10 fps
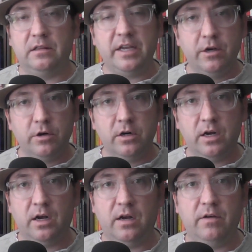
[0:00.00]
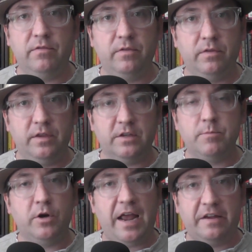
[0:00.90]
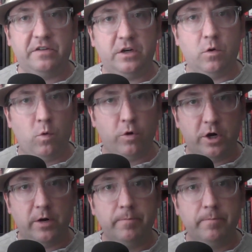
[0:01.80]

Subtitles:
leader of this monastic order